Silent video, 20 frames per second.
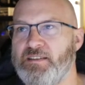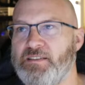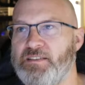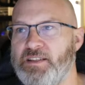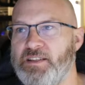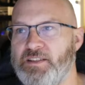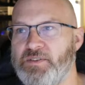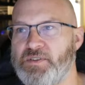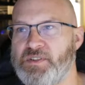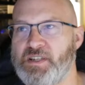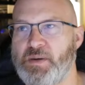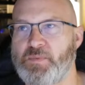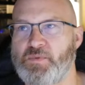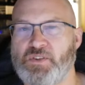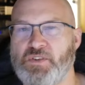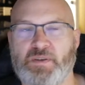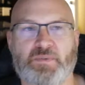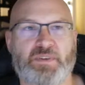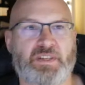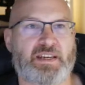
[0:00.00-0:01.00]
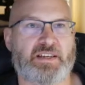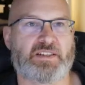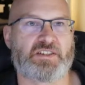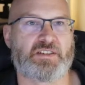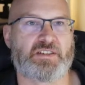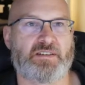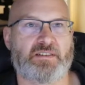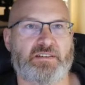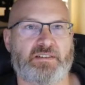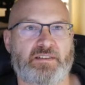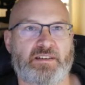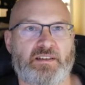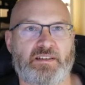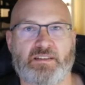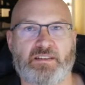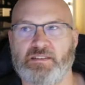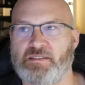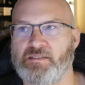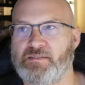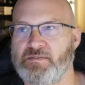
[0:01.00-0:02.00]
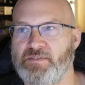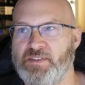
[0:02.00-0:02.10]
And then there was an upstream connection, and